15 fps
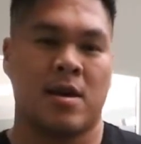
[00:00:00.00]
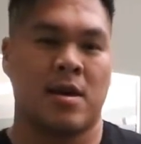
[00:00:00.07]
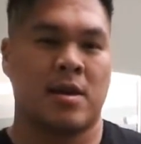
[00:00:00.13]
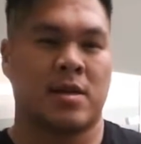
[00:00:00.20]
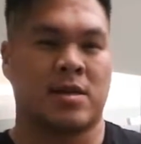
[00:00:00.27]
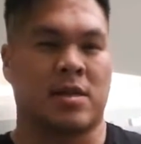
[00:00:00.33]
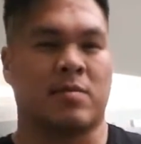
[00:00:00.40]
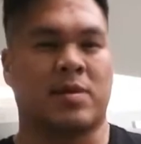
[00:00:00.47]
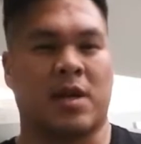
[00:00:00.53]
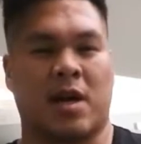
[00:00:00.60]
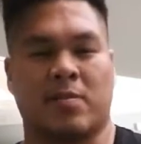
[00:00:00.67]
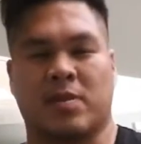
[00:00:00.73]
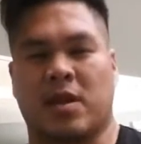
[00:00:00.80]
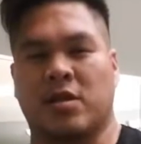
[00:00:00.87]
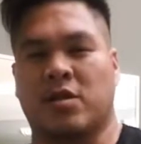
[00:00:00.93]

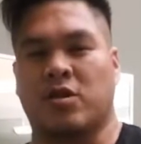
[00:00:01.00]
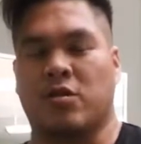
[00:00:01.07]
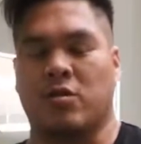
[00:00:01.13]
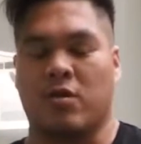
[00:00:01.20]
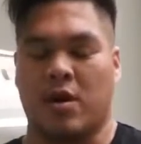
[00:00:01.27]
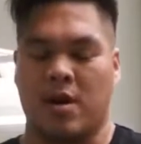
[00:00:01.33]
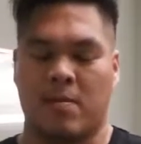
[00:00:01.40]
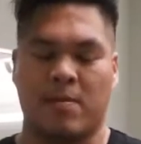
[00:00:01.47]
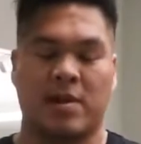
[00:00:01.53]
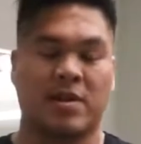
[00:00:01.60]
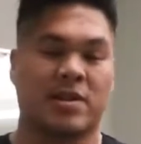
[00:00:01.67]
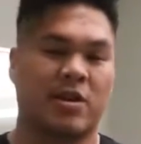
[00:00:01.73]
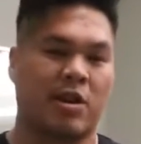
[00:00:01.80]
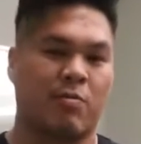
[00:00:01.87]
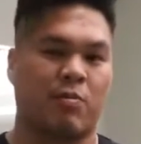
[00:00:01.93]
sometimes I'll do
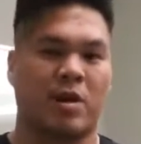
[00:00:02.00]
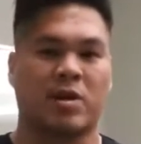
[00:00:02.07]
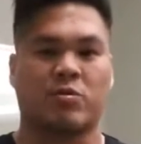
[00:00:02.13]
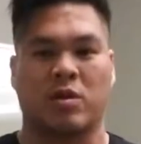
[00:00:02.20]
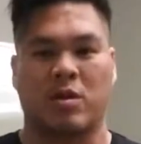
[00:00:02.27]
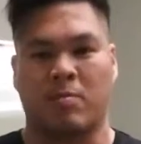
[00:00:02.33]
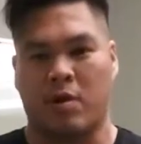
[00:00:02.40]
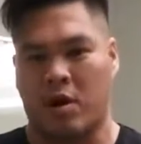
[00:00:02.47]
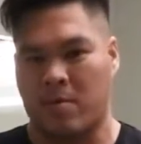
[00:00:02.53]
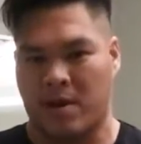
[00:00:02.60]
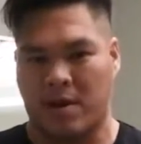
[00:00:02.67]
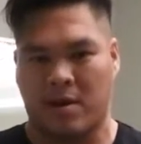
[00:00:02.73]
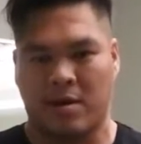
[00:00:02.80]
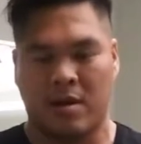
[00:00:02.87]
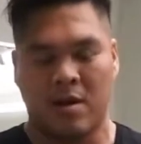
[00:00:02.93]
military press with a
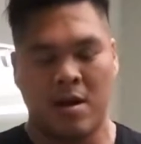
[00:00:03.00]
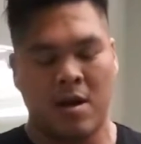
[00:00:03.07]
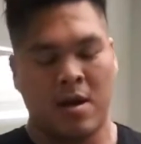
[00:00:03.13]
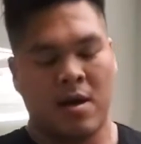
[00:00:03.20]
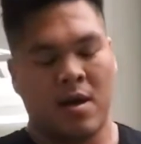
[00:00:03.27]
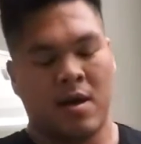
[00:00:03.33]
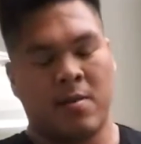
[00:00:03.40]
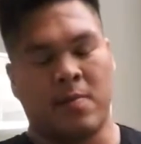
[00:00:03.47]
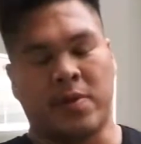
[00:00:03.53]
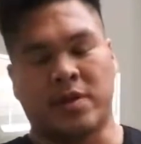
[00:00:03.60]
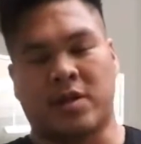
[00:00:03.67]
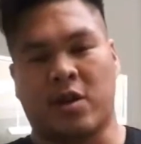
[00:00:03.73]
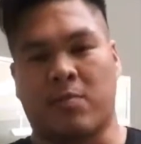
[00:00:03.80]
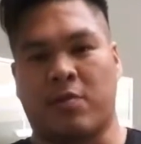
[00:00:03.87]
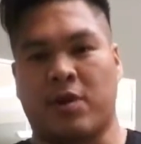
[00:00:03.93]
barbell,
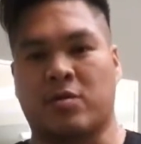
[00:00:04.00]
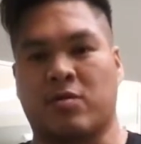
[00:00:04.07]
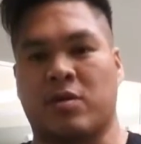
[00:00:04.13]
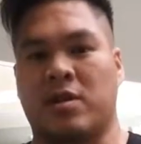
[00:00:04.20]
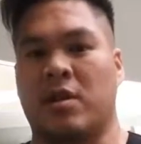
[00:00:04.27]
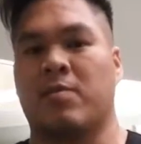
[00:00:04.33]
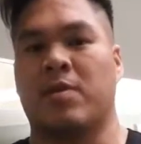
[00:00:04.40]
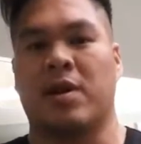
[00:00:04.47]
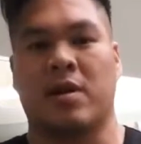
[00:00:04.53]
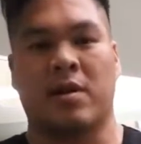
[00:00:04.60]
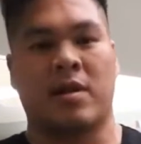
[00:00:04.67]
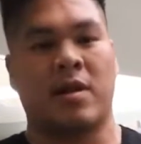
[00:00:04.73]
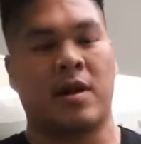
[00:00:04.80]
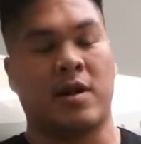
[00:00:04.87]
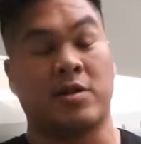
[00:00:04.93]
military press with a
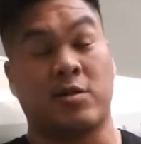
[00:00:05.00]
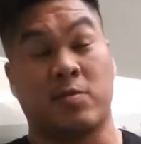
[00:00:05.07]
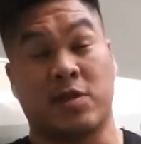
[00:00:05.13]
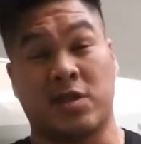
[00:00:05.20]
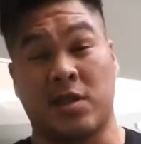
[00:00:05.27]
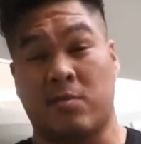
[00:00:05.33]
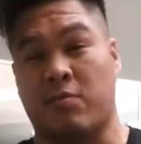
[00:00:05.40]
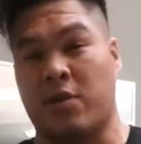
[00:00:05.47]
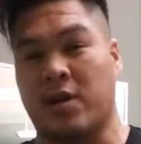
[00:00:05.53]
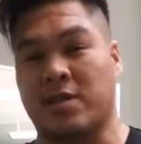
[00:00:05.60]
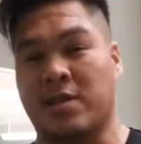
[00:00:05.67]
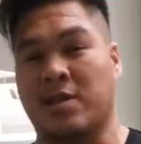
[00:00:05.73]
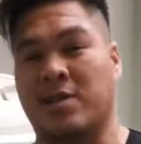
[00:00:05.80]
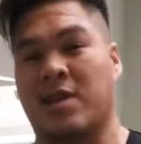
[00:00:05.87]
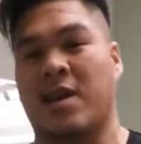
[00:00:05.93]
dumbbell, I'll do machine
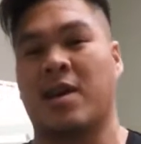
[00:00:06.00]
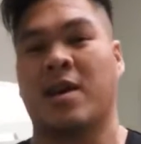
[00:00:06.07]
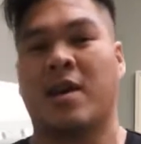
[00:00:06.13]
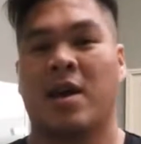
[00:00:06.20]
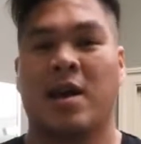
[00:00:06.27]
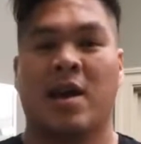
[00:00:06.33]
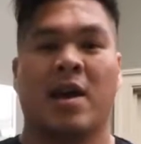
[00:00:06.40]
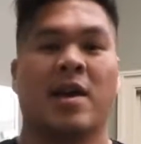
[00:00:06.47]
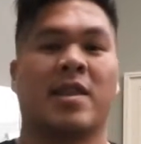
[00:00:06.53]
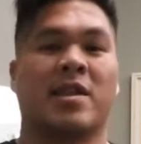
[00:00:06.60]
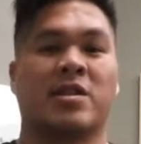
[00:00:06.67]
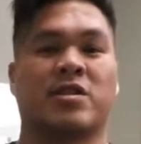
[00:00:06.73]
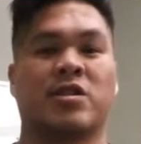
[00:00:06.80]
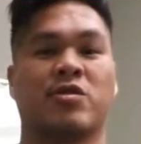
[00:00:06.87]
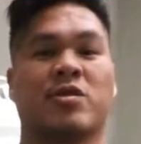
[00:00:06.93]
presses, and then
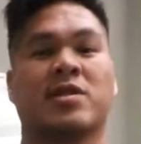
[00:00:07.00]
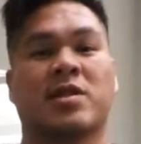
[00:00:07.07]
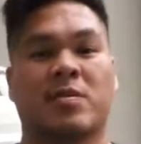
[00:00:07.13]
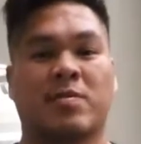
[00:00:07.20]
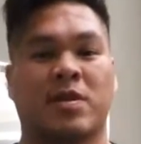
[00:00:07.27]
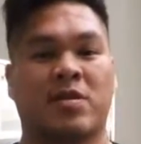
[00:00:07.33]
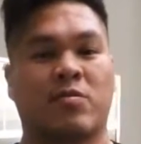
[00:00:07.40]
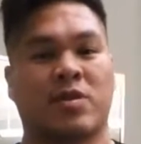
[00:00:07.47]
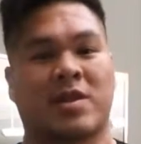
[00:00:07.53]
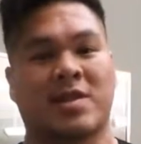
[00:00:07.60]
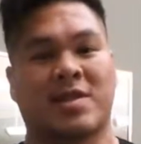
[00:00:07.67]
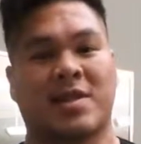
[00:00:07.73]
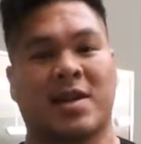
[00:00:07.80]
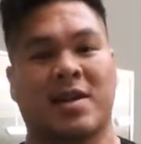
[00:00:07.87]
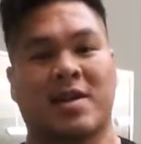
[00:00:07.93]
as soon as I'm done with the
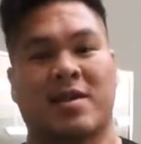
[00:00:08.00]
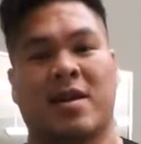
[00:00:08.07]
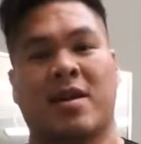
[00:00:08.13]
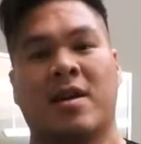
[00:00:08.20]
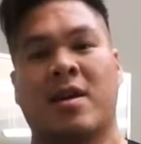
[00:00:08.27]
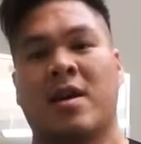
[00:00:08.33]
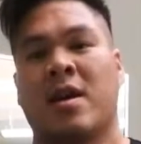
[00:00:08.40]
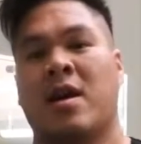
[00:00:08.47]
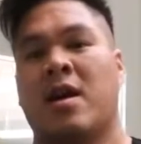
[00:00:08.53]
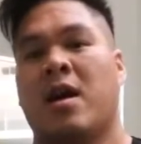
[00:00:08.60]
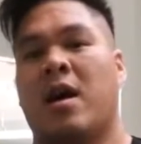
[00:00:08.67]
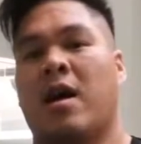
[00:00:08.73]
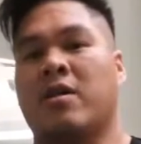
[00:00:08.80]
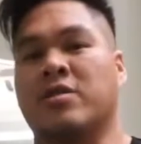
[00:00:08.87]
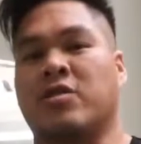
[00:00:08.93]
set,
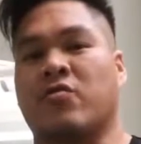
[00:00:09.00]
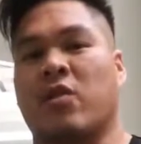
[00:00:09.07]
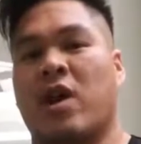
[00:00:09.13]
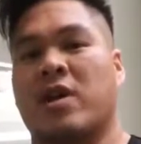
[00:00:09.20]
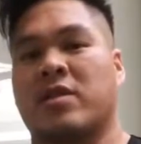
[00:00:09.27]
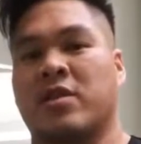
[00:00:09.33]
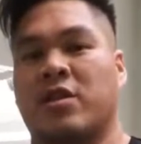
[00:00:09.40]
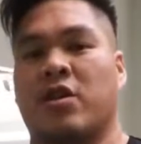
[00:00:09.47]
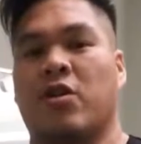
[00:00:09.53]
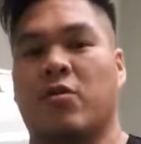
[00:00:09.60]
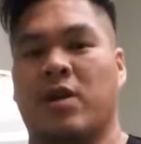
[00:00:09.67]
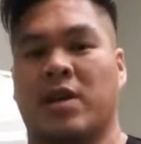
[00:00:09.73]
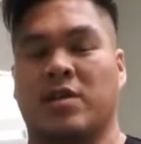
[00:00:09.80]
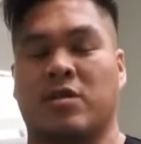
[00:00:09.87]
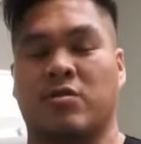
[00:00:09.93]
I'll directly go
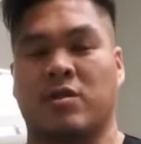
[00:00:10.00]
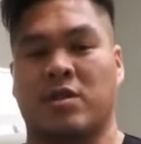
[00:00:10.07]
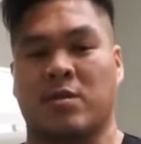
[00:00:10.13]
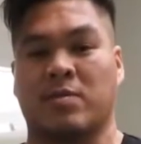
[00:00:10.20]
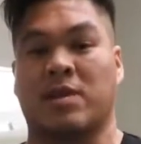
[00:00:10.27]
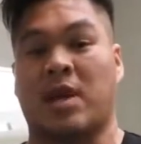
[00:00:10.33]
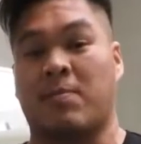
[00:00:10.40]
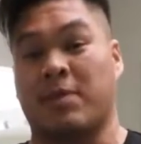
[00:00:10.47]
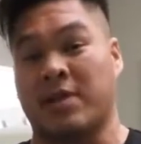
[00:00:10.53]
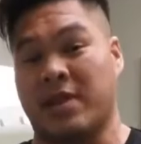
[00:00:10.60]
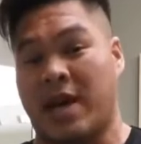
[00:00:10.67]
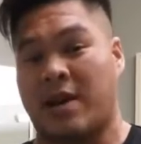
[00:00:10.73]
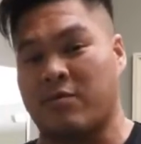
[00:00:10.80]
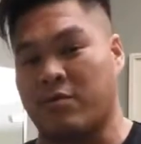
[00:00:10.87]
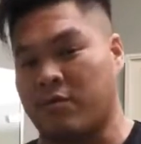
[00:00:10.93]
into some type of
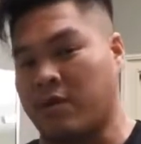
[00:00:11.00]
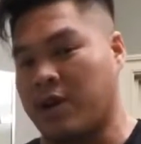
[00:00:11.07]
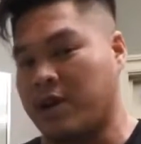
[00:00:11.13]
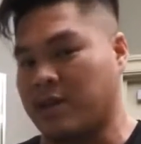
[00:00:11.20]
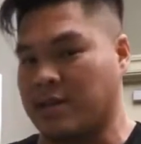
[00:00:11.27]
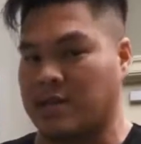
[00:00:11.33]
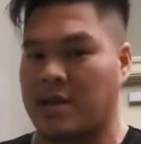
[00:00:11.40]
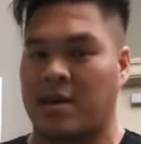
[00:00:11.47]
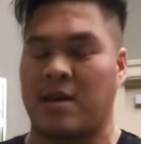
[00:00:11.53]
lateral raise,